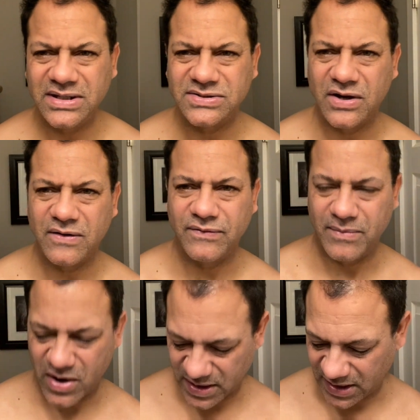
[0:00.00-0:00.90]
a sucker for
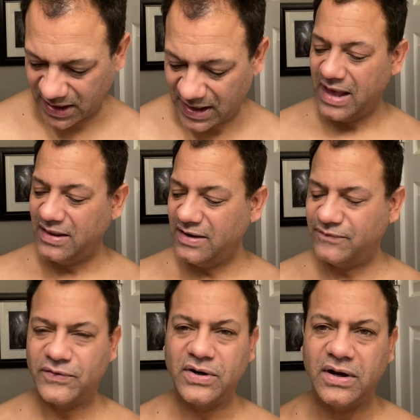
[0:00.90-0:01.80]
marketing. And then
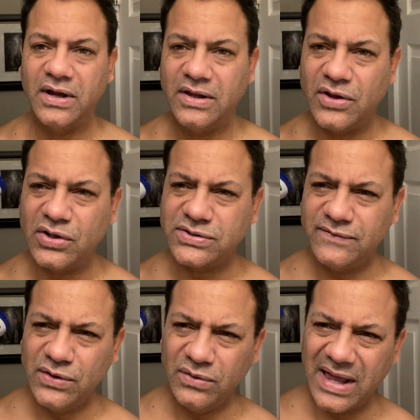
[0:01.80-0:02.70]
for those of
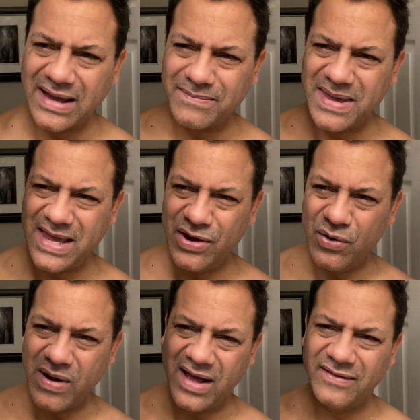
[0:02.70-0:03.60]
you like me
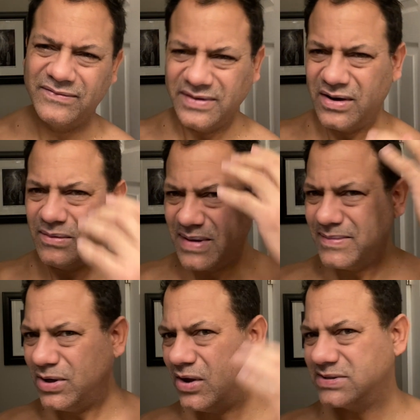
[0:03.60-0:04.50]
who have, you know,
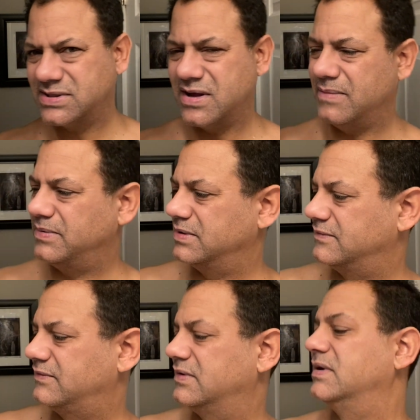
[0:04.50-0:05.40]
maybe lost a couple
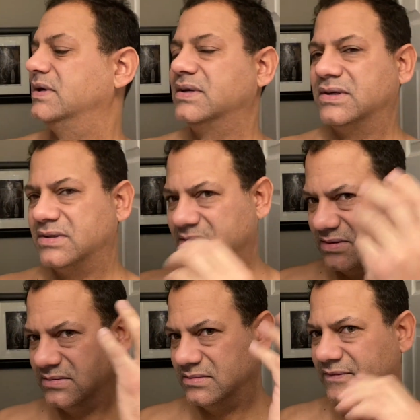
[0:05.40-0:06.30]
of
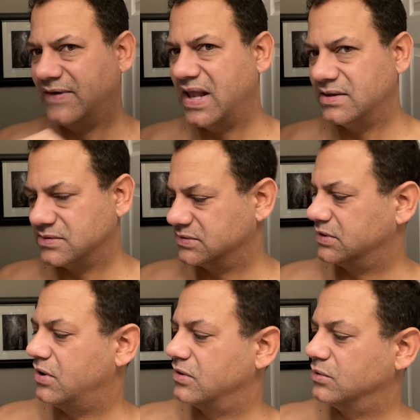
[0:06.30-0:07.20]
follicles
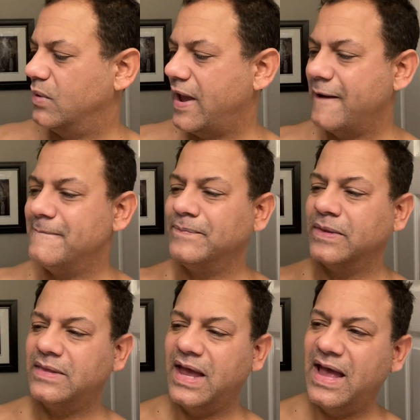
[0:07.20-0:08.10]
along the way,
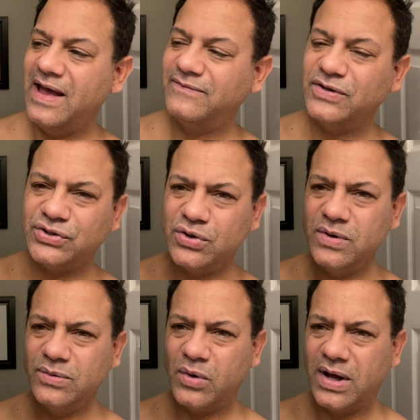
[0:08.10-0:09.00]
they have the
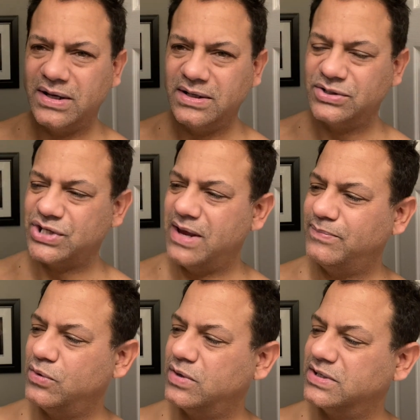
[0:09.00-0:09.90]
two-in-one
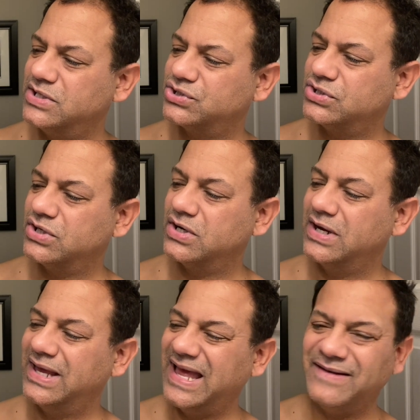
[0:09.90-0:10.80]
shampoo conditioner
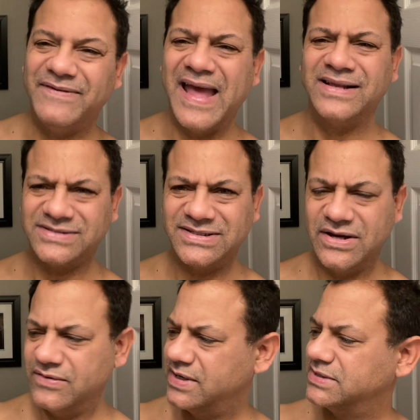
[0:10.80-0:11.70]
advanced
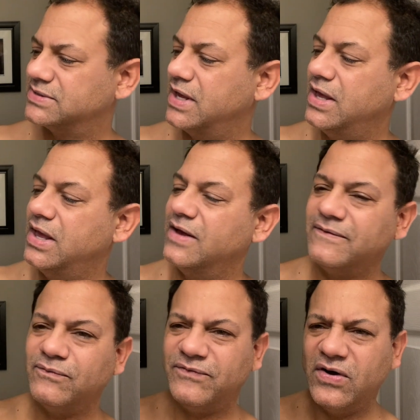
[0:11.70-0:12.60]
series,
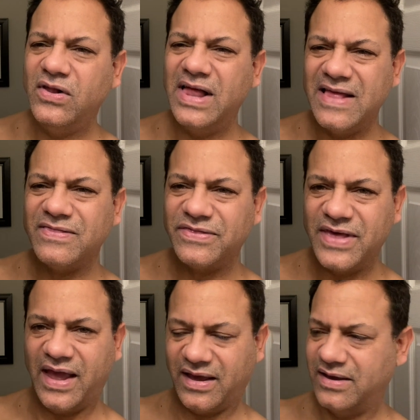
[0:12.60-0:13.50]
full and
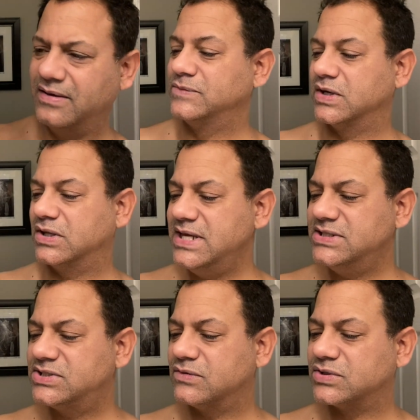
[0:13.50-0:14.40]
thick. It
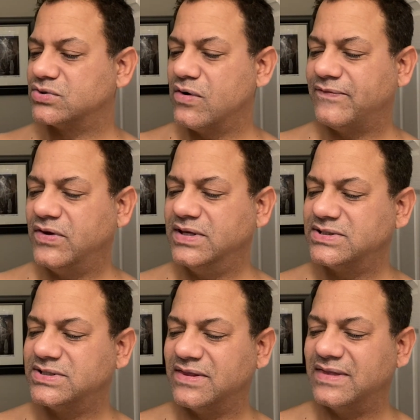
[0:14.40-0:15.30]
cleans to restore fullness
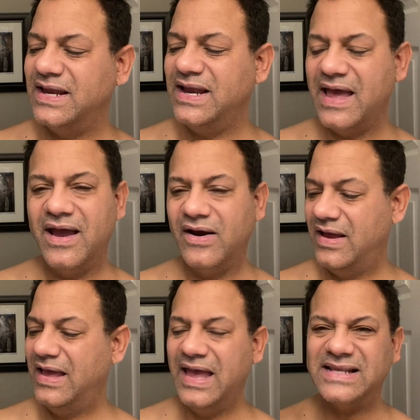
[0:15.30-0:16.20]
to thinning hair.
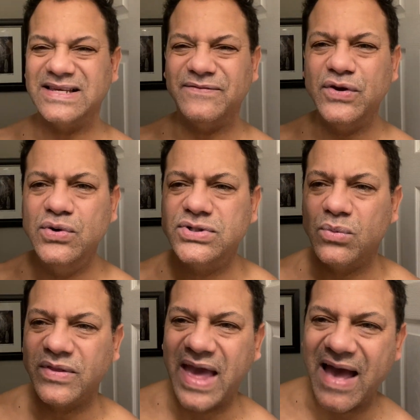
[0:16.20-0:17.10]
It's infused
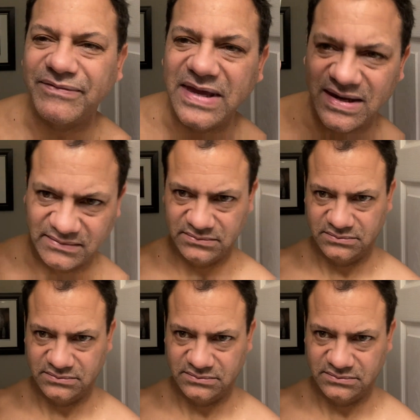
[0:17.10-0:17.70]
with caffeine.